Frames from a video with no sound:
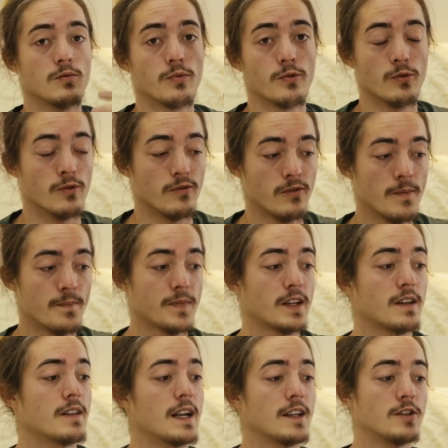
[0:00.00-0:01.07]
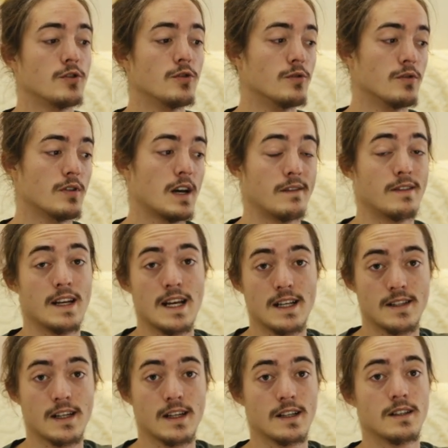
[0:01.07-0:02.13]
prove that you have an air
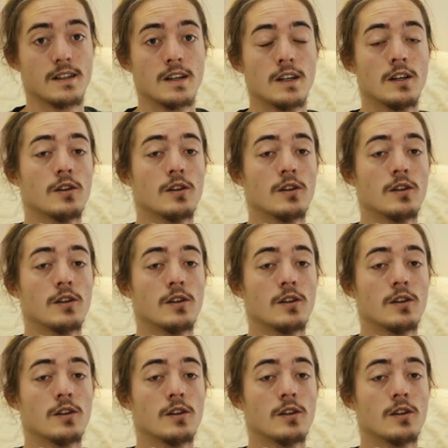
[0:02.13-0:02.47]
ticket